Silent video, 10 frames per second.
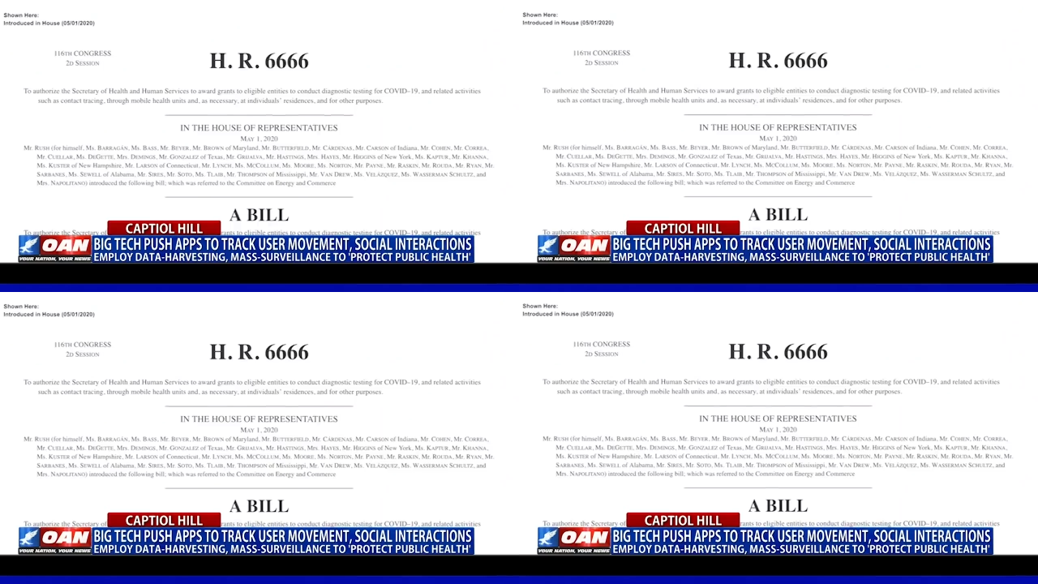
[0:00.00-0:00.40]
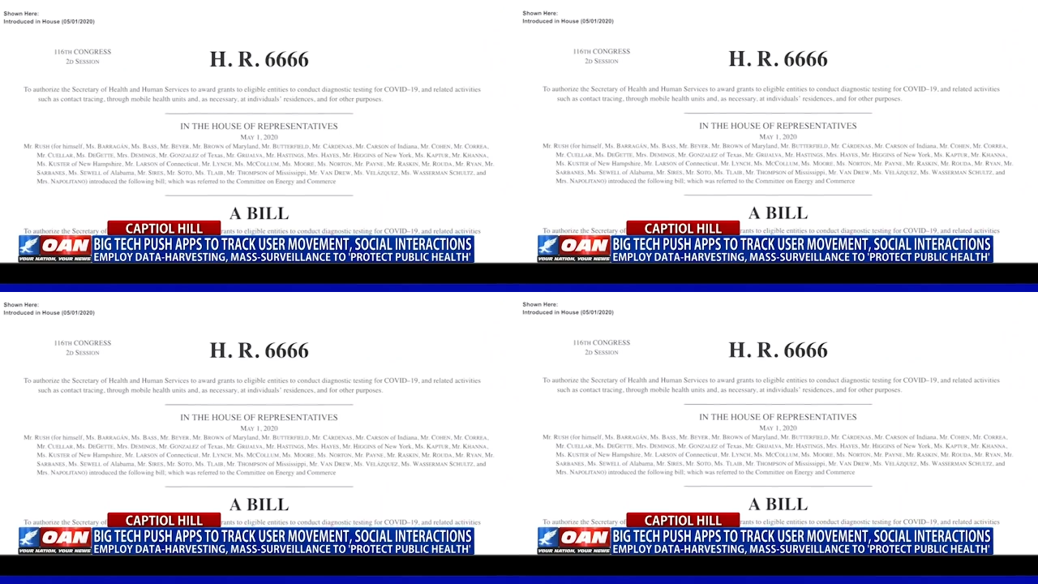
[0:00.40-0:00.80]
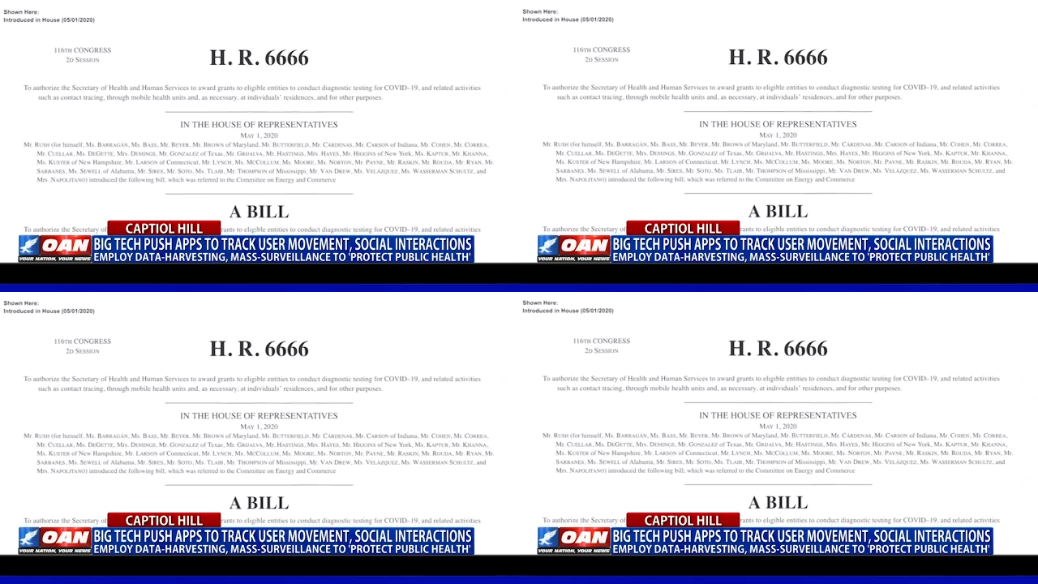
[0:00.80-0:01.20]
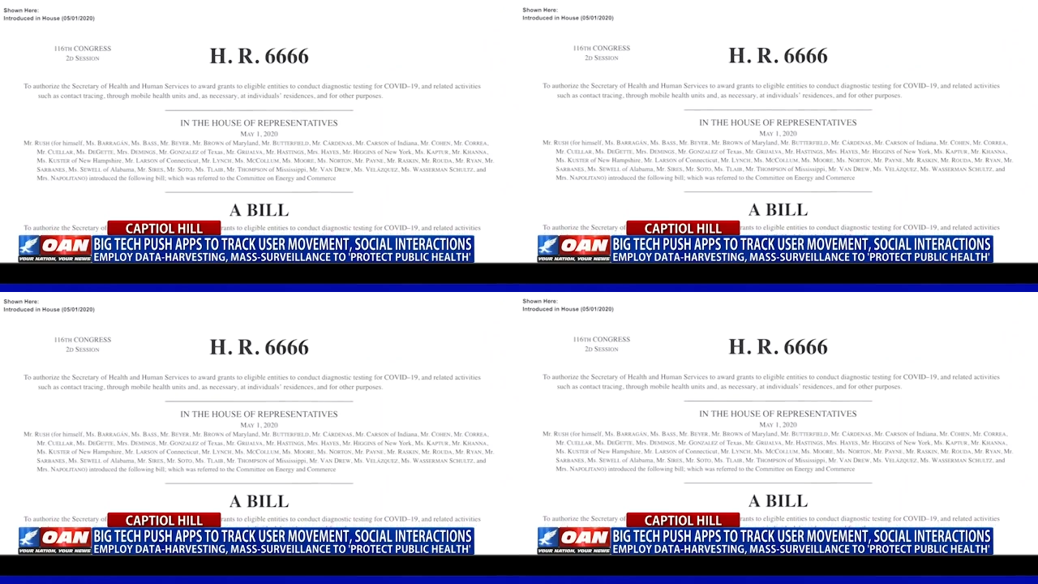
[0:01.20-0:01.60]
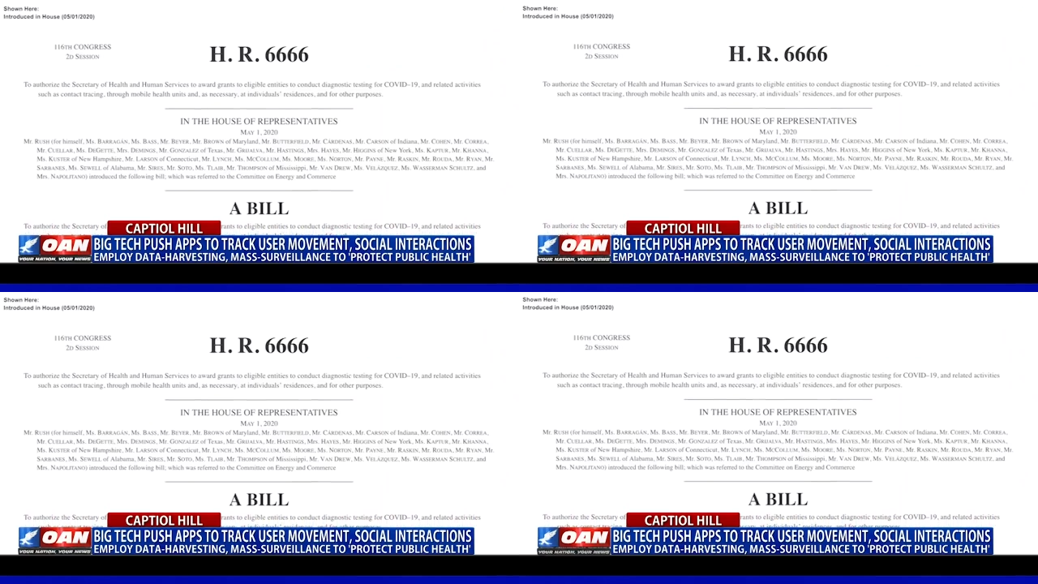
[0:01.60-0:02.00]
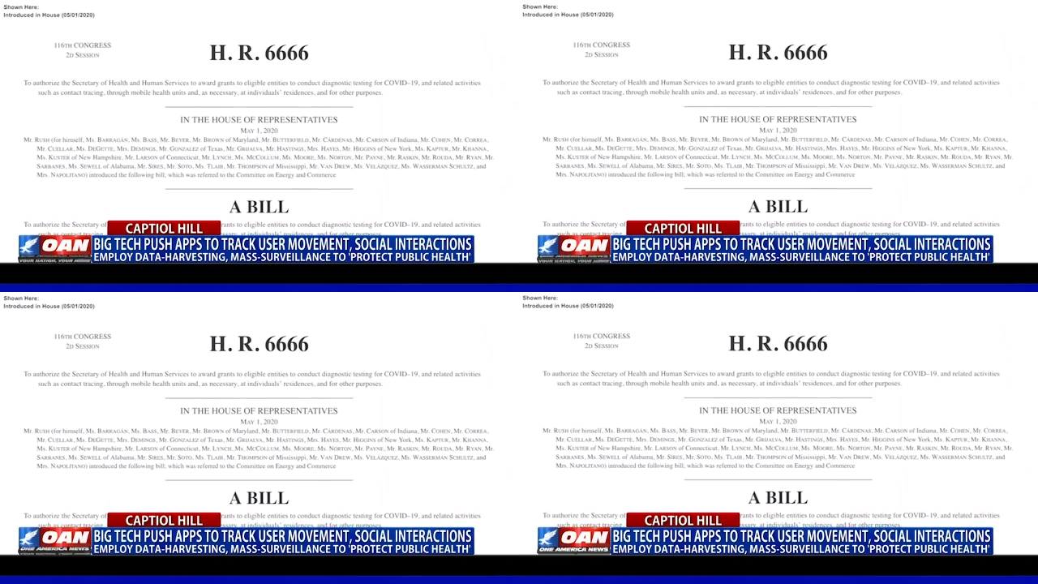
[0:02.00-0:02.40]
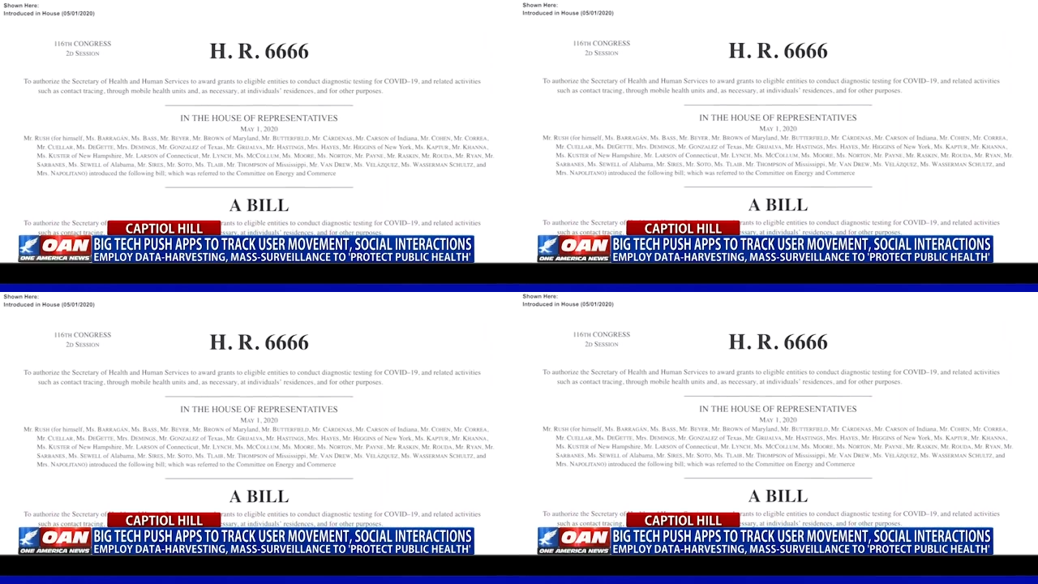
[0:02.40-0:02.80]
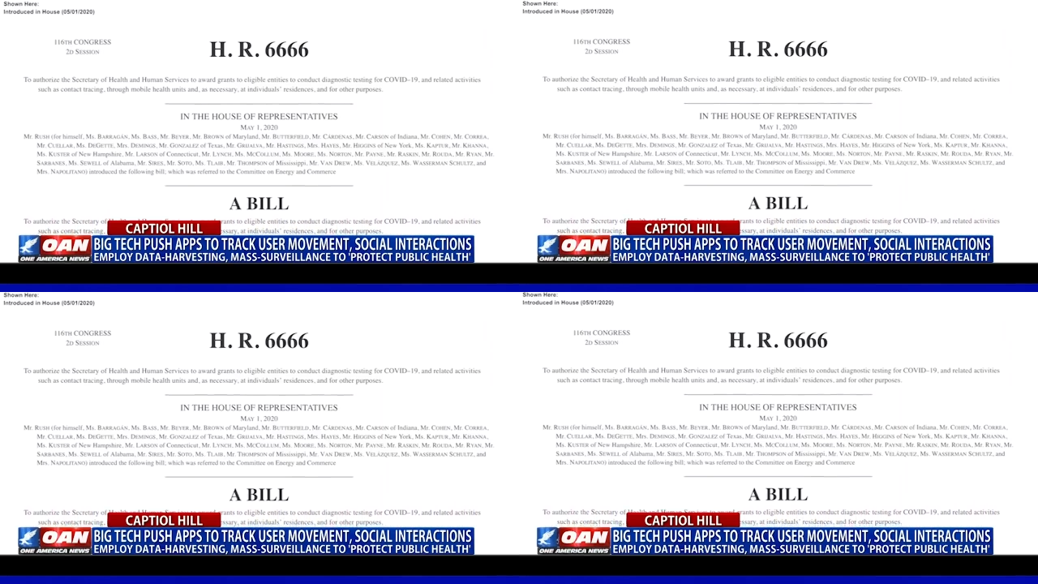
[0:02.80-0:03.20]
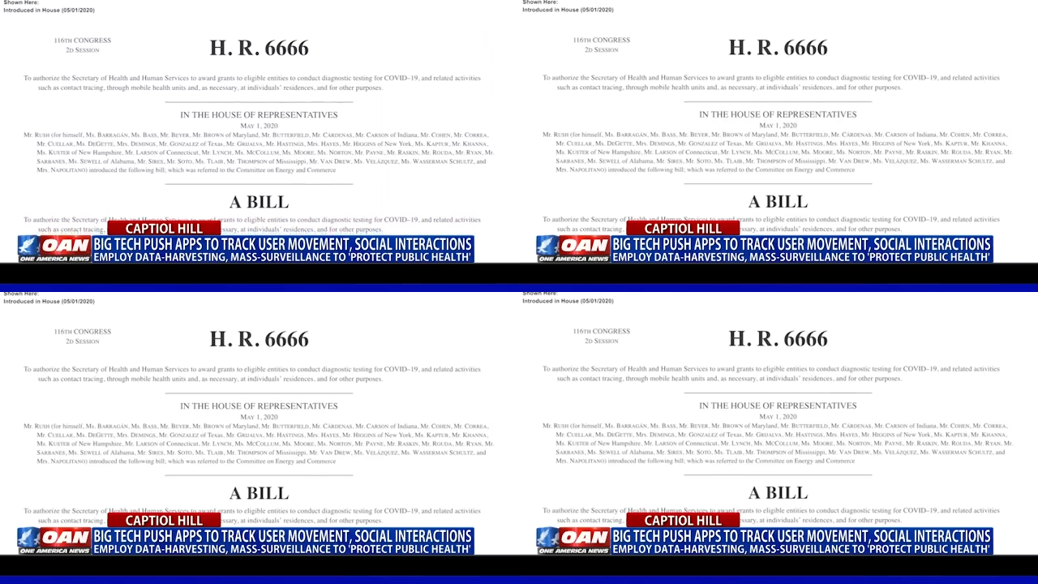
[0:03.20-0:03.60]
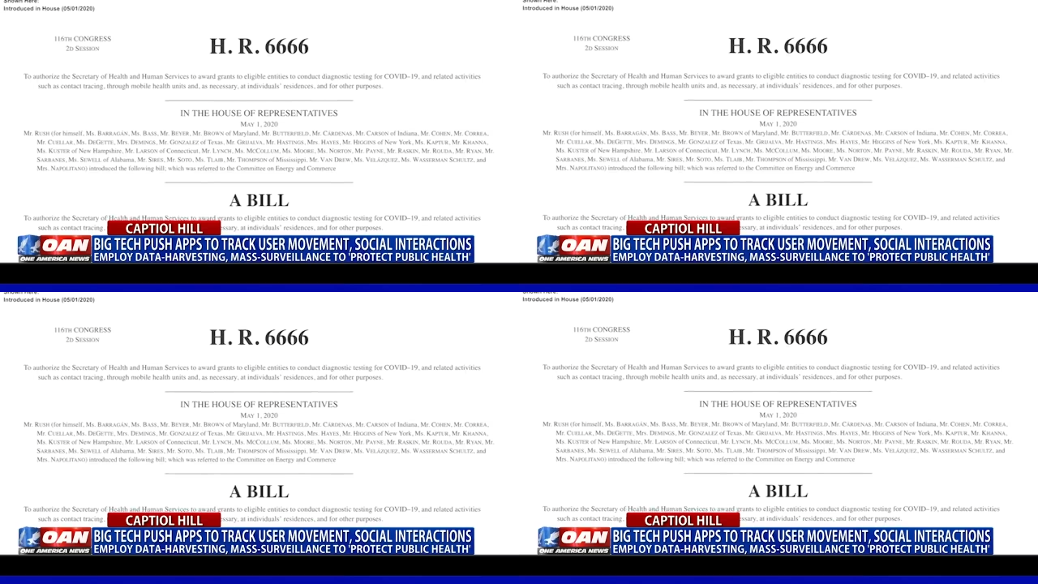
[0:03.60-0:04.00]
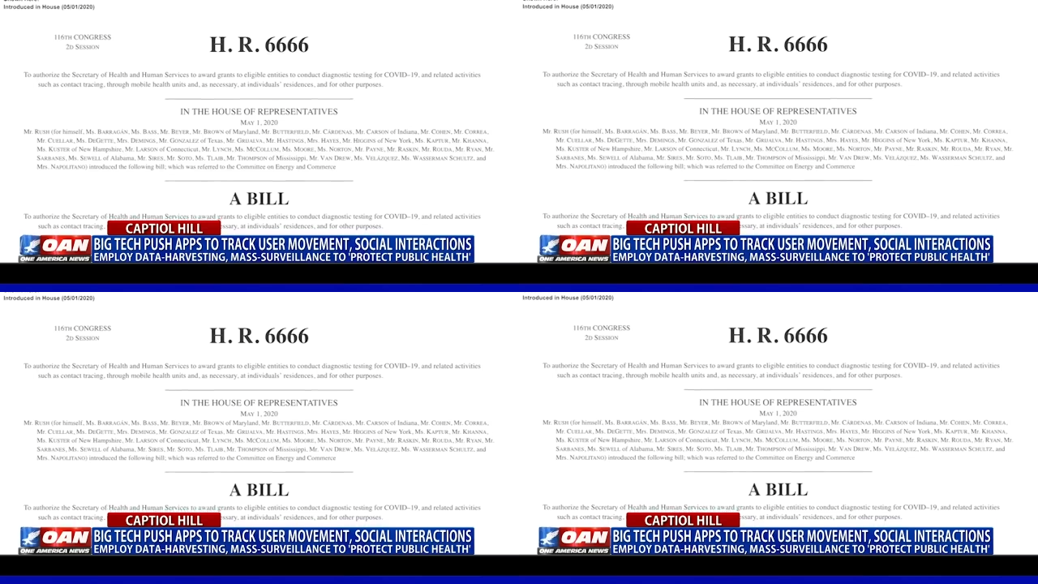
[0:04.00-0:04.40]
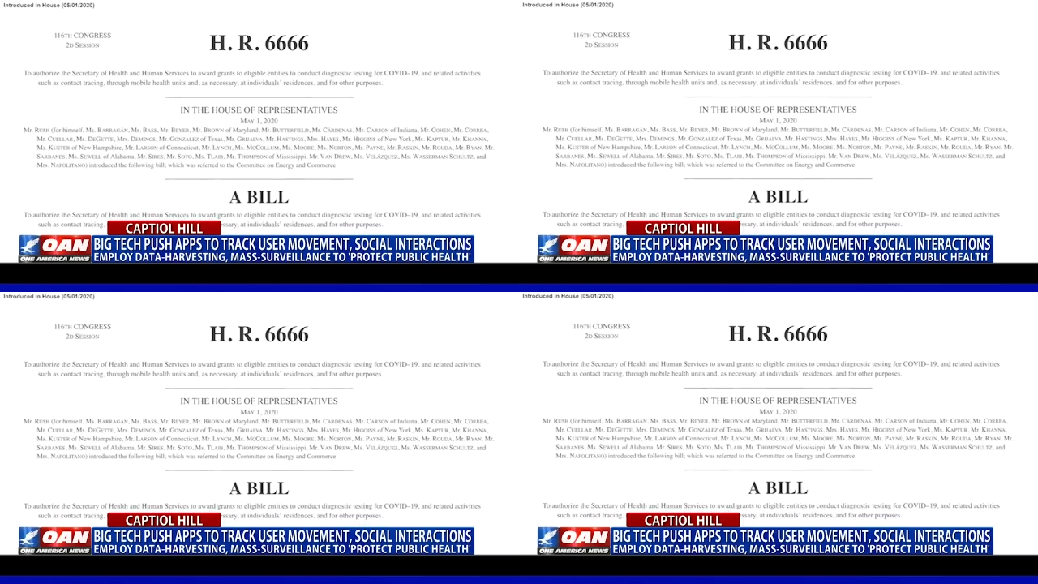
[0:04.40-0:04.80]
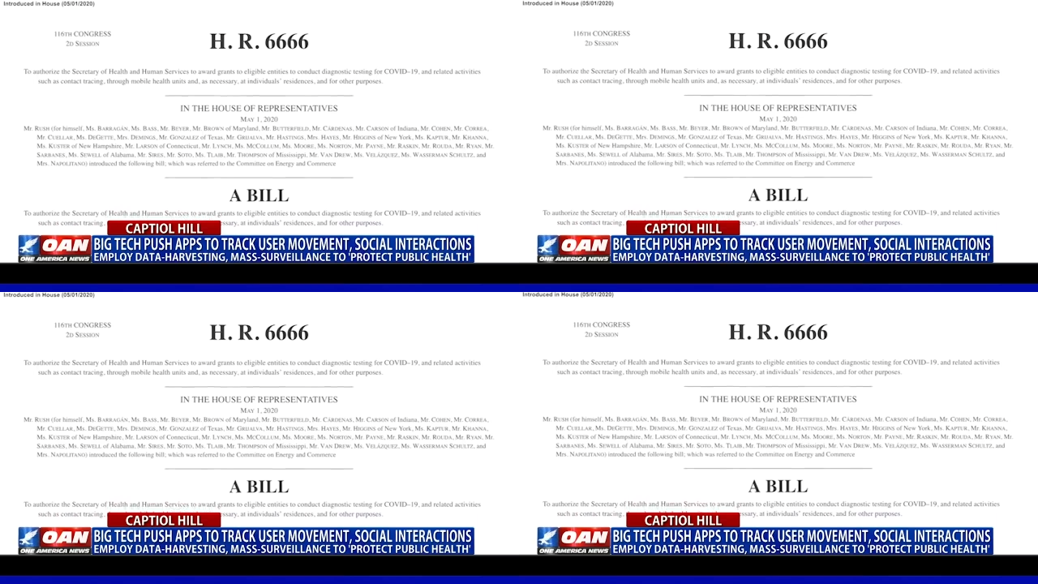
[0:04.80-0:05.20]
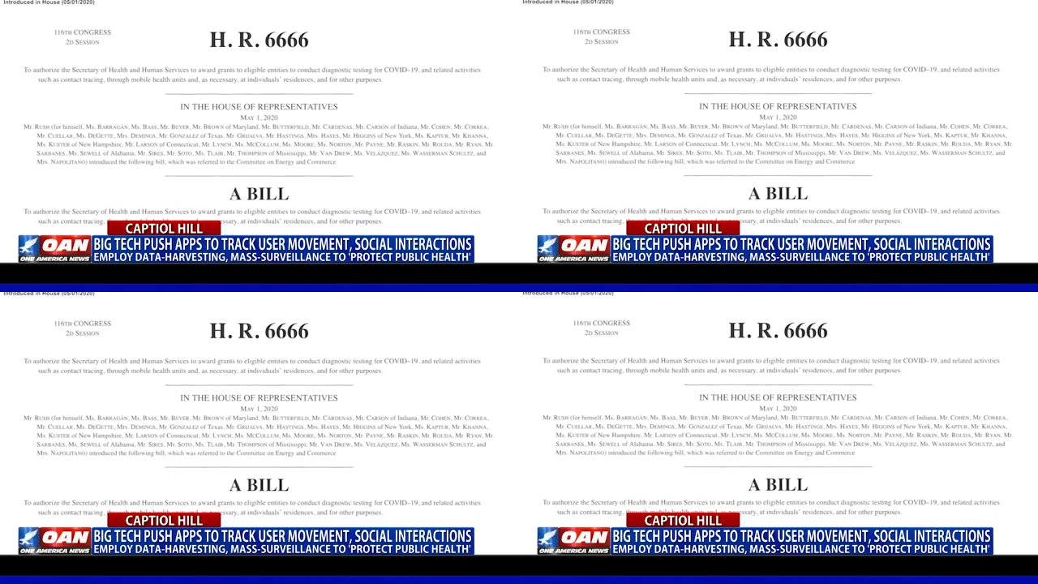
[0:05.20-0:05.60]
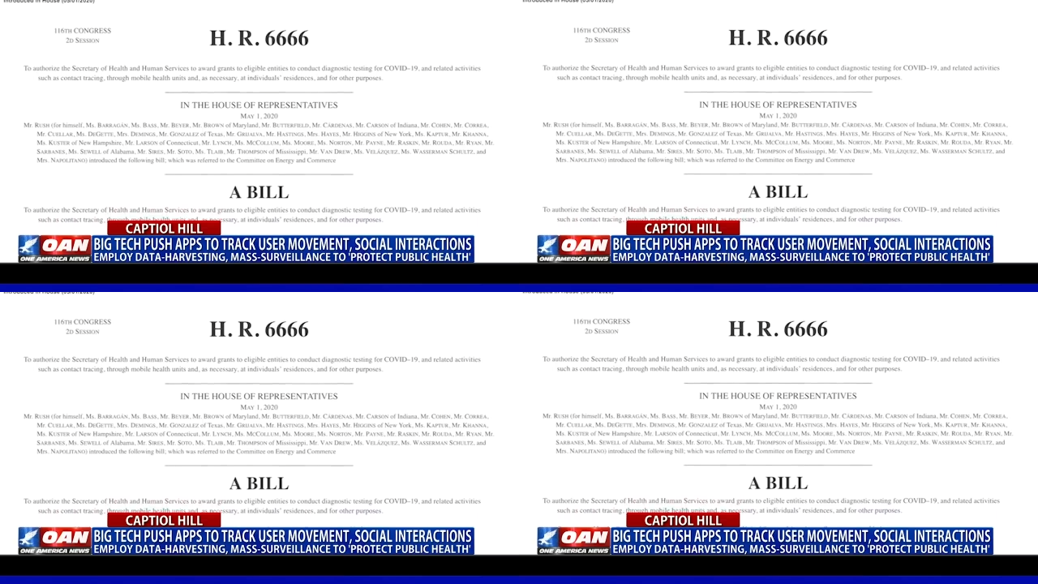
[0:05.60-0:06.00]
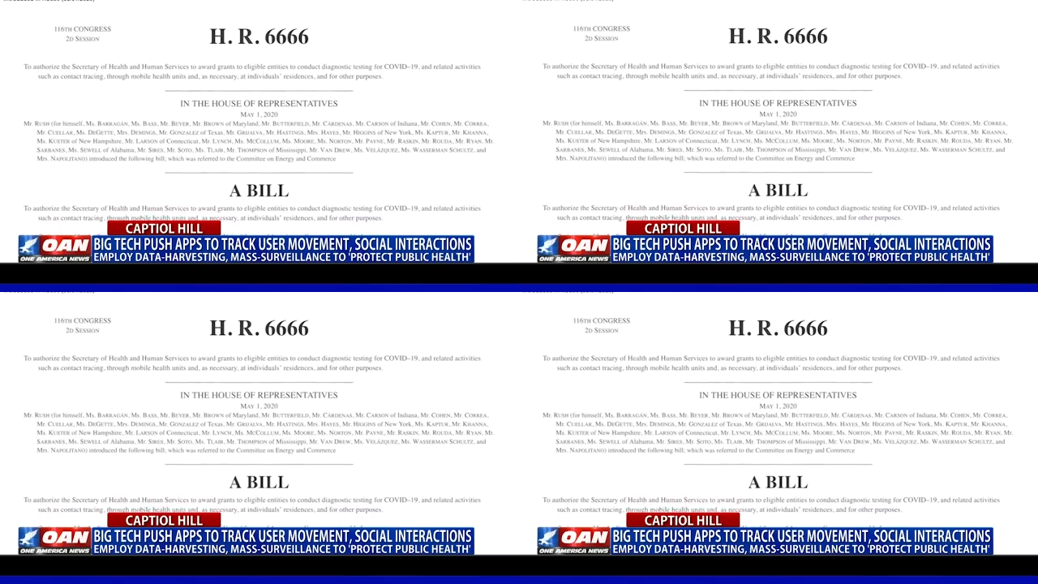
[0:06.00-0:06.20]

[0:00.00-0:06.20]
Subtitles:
No face is visible, so there are no lips to read.